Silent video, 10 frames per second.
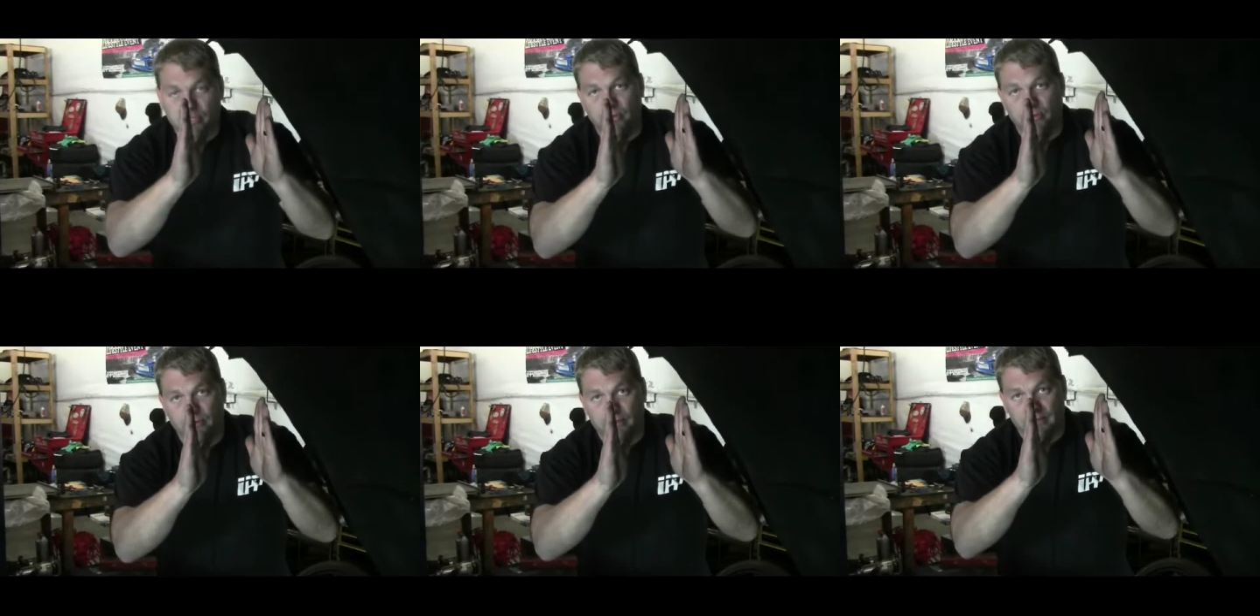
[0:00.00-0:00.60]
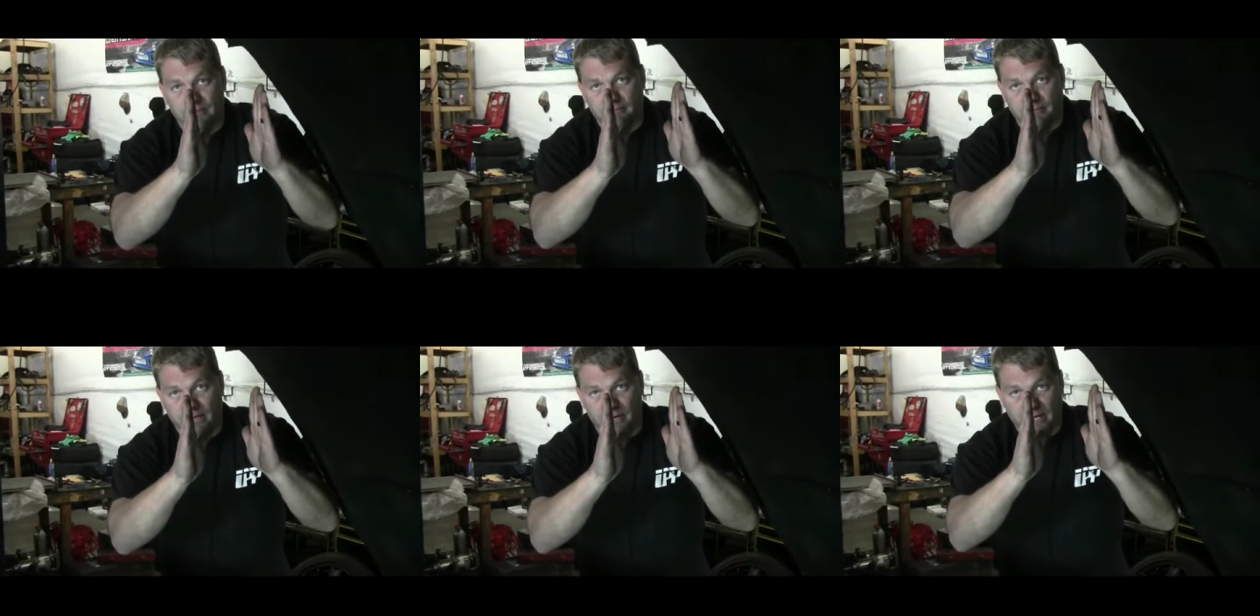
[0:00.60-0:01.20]
2
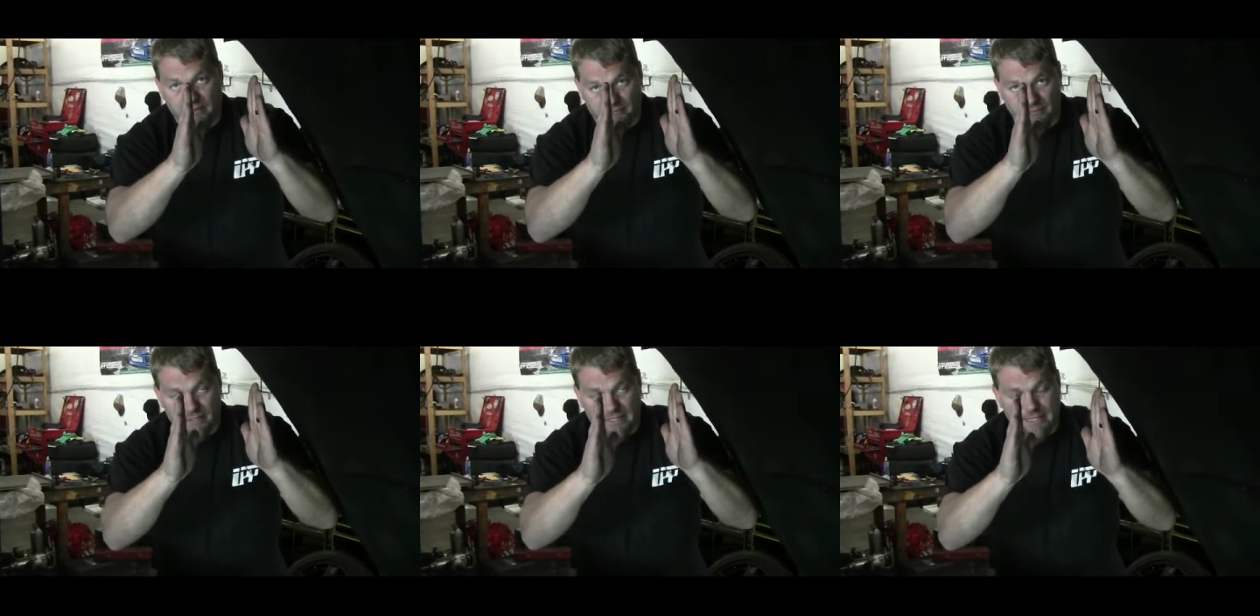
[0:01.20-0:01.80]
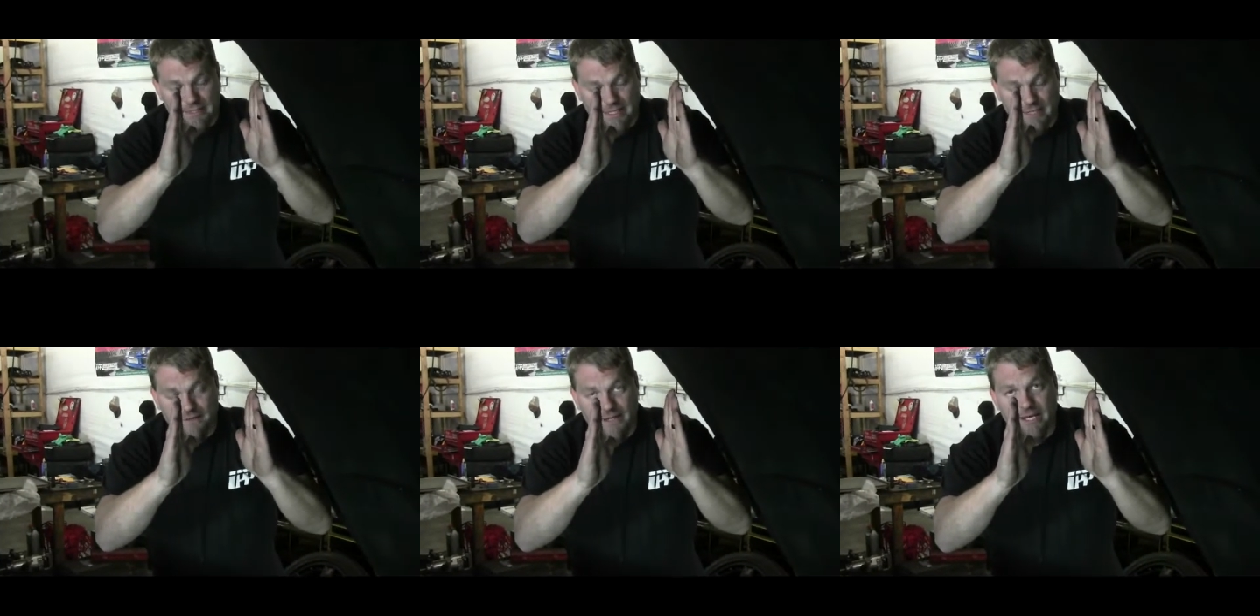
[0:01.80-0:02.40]
that
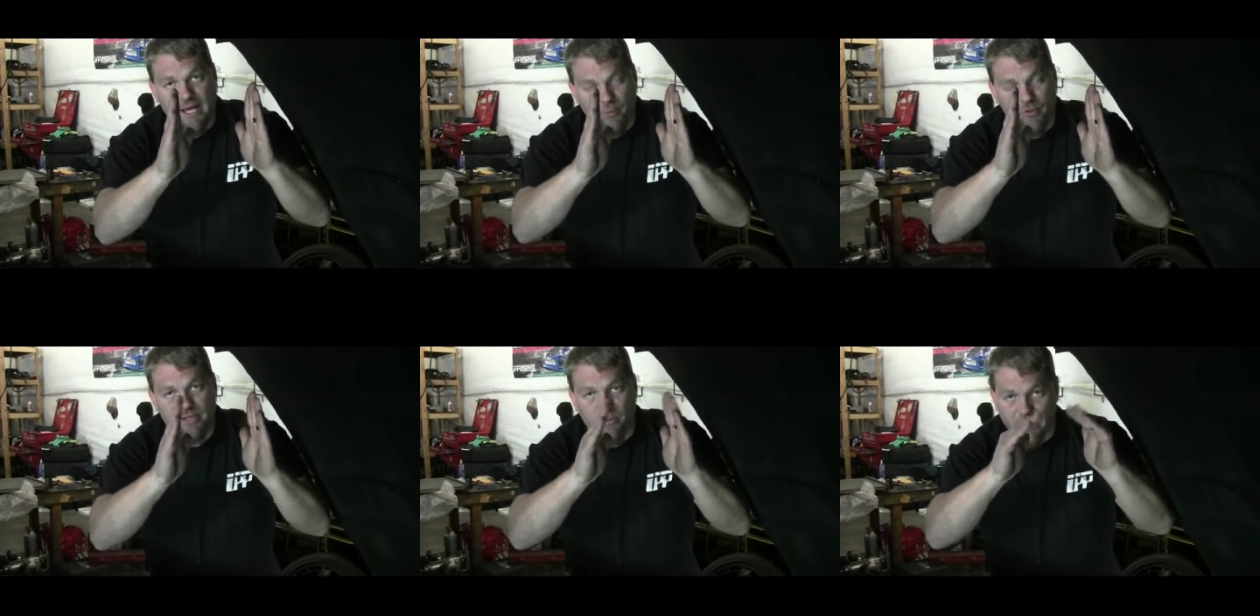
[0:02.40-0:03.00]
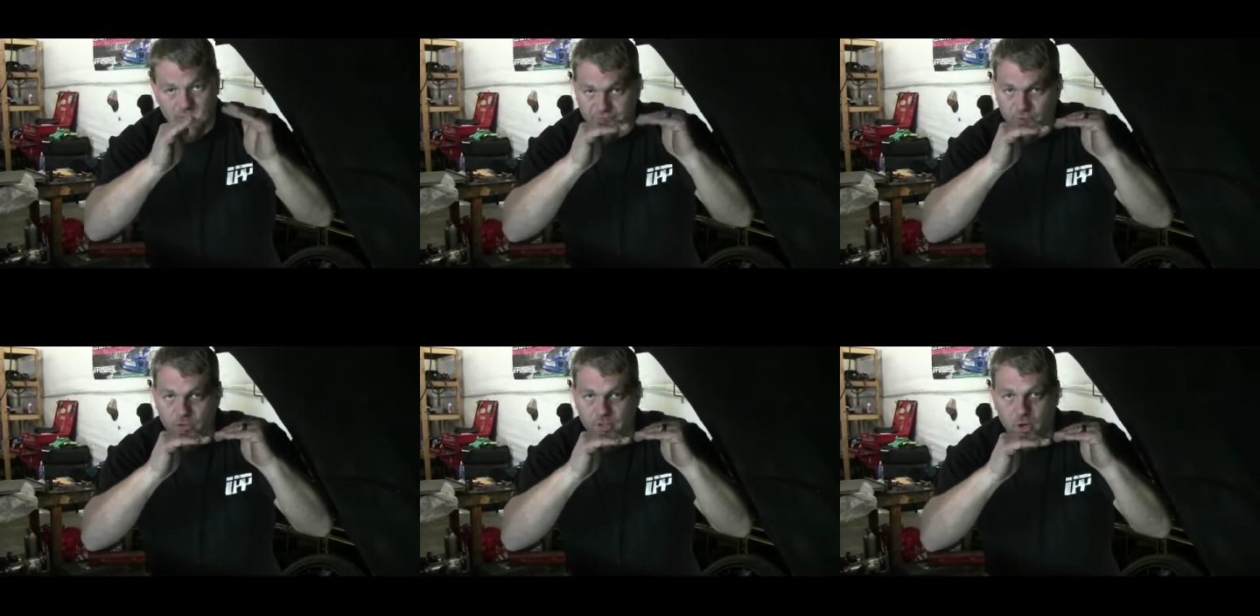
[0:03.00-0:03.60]
are facing upwards, and we're going to
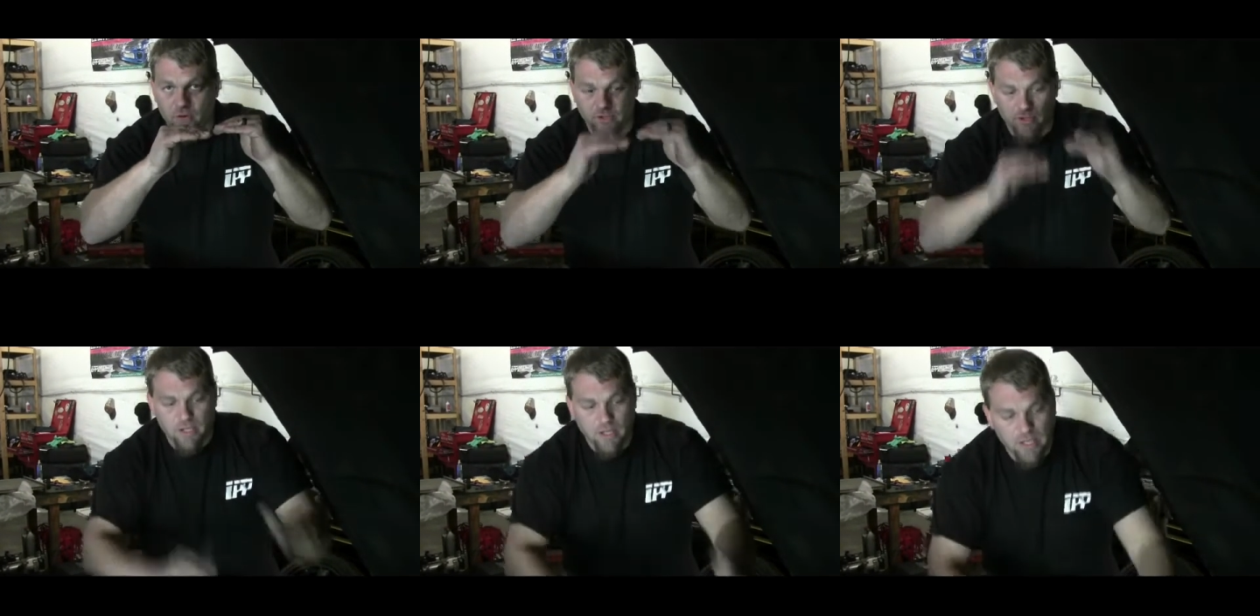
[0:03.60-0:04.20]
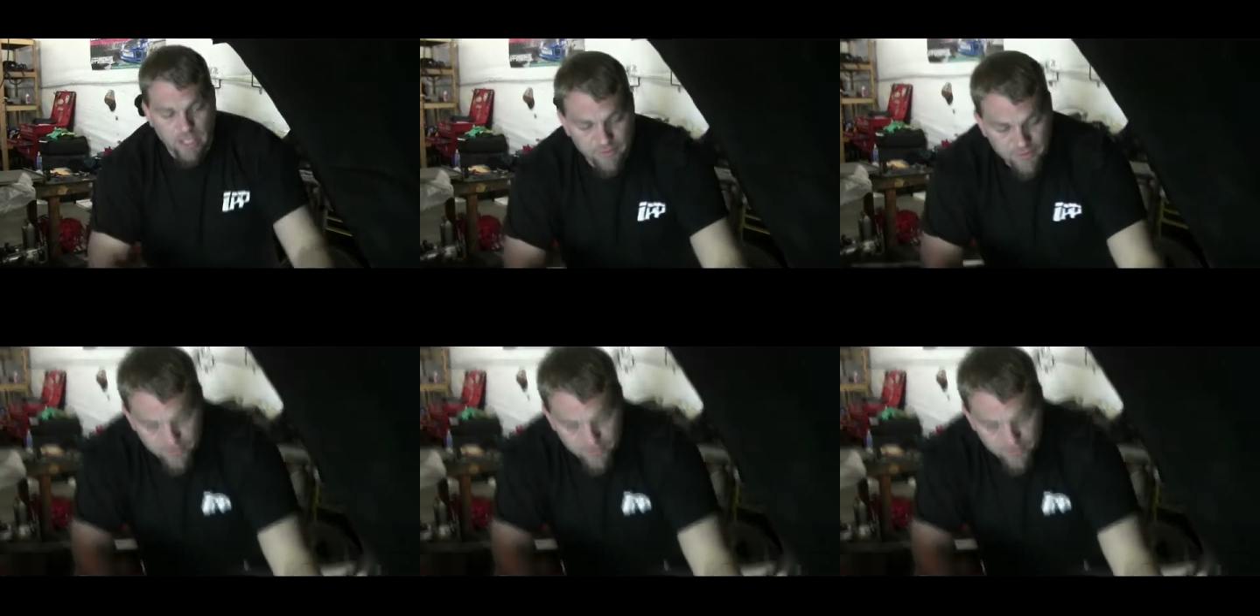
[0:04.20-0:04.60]
fold them over. So